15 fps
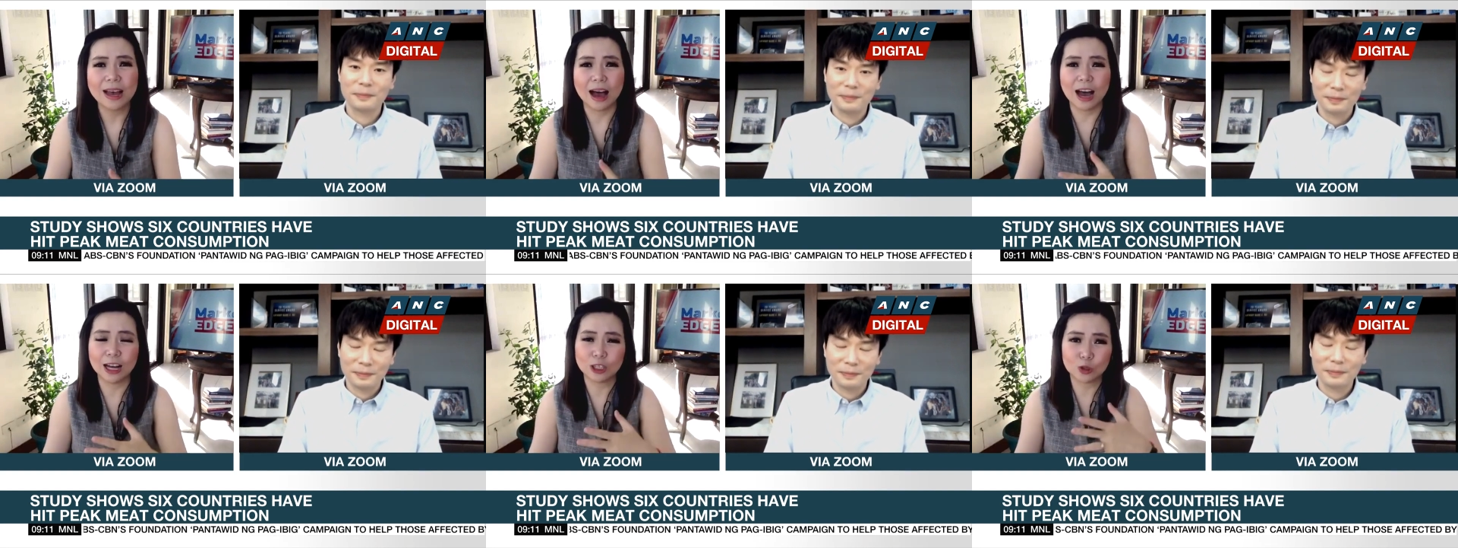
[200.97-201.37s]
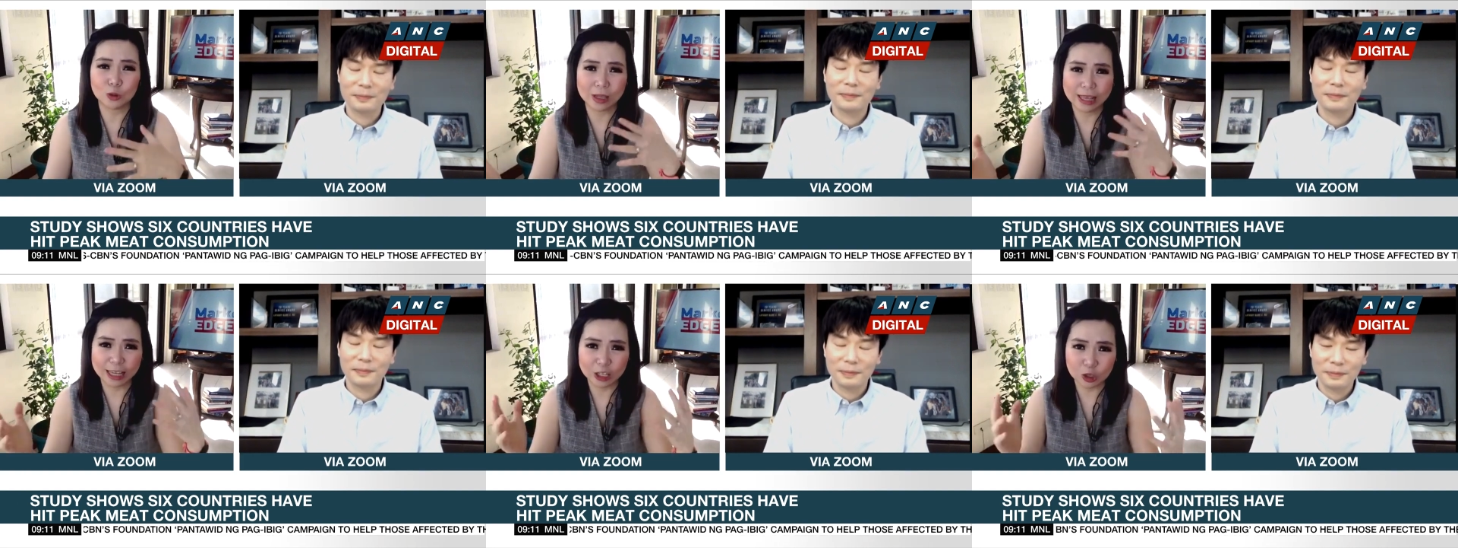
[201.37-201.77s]
Speaker 1: uh, to the
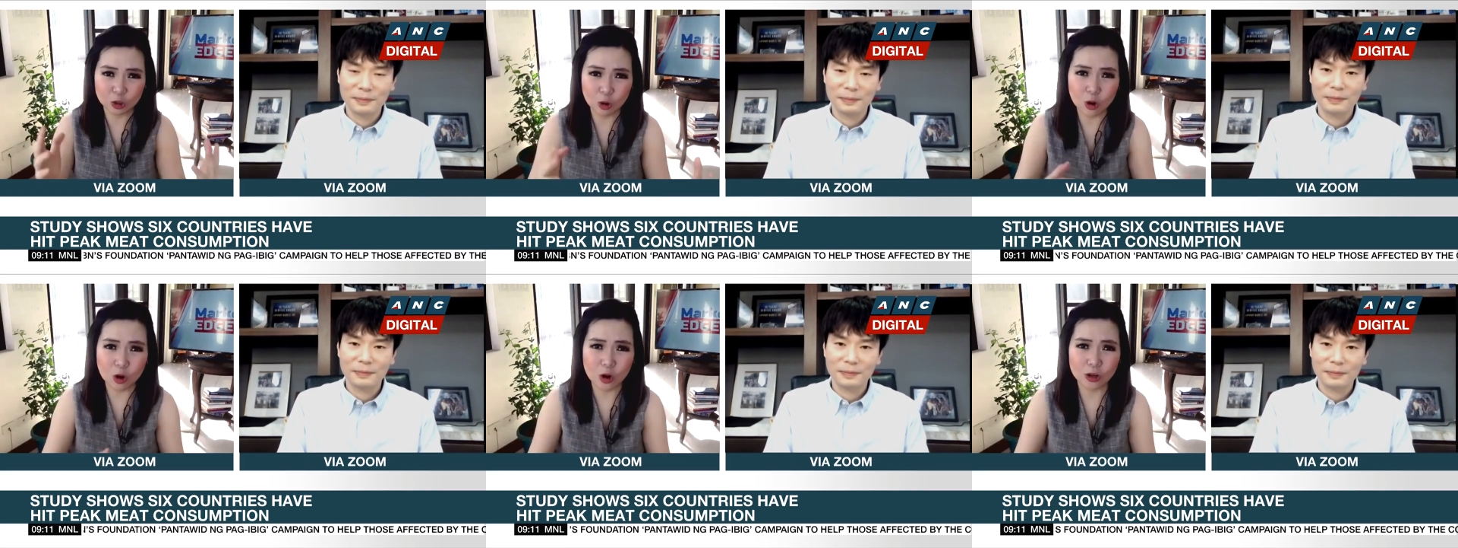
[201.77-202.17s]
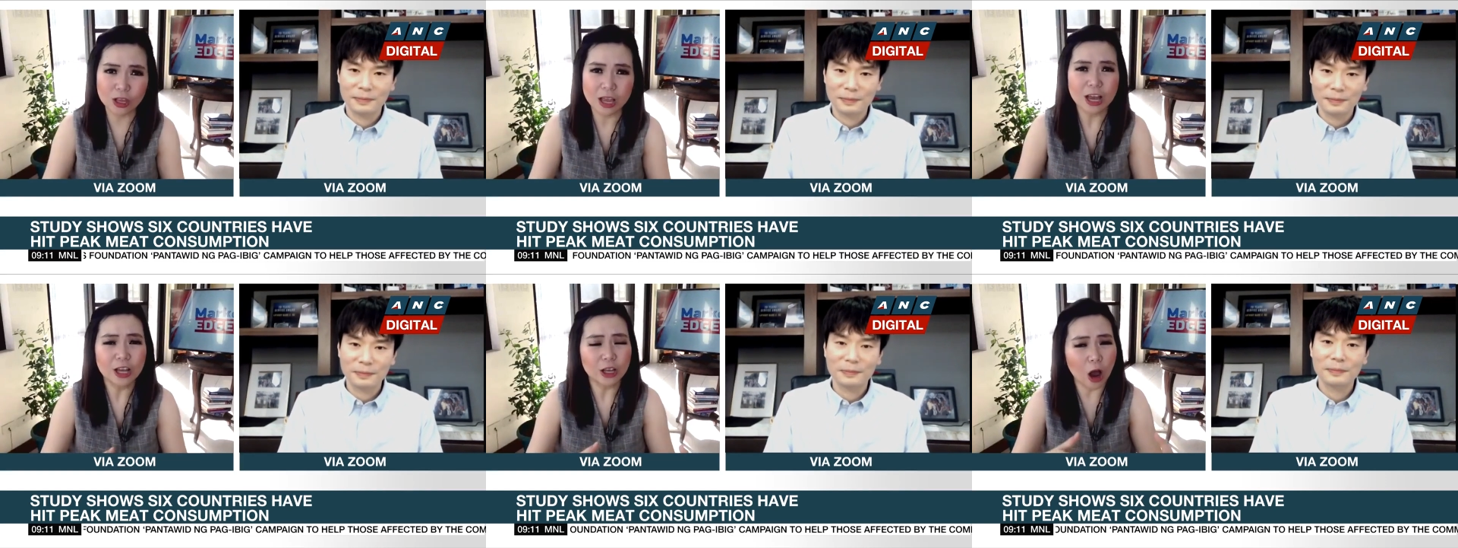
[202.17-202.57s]
lechon.
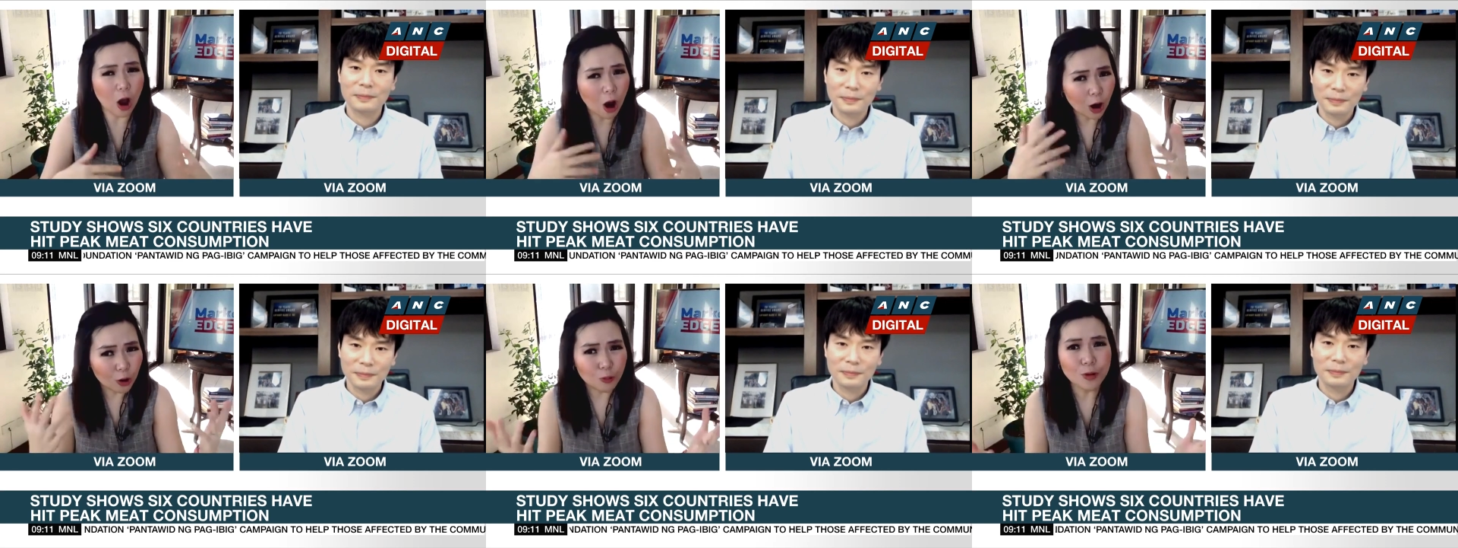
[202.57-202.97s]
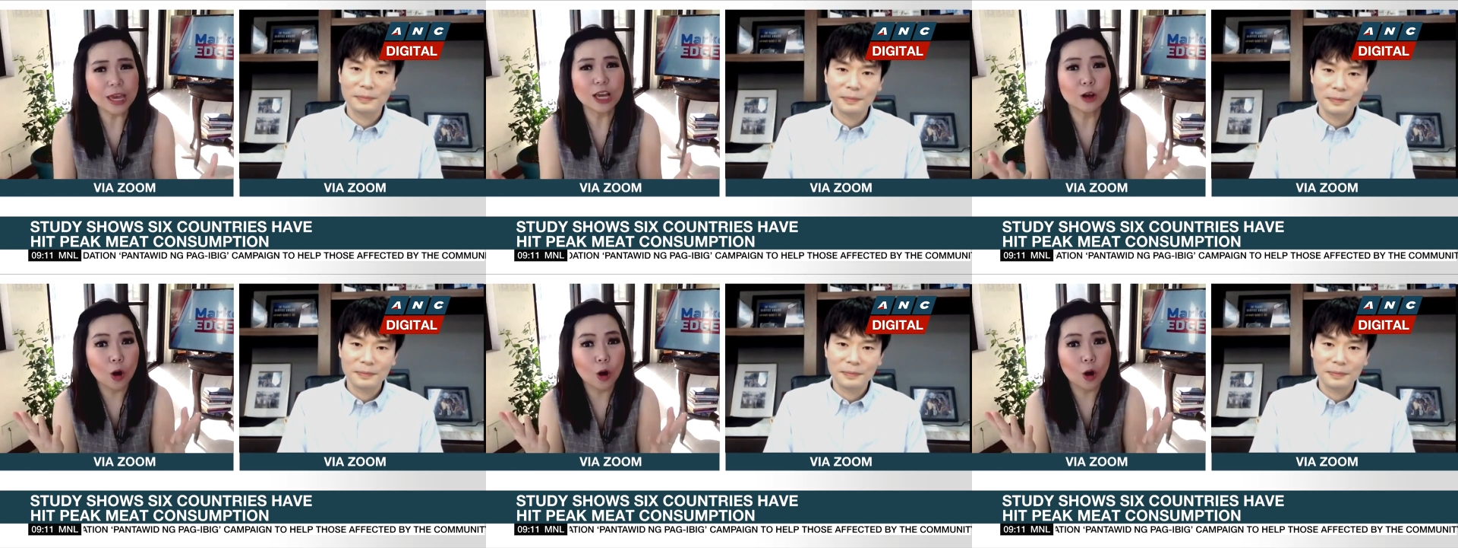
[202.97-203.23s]
Are we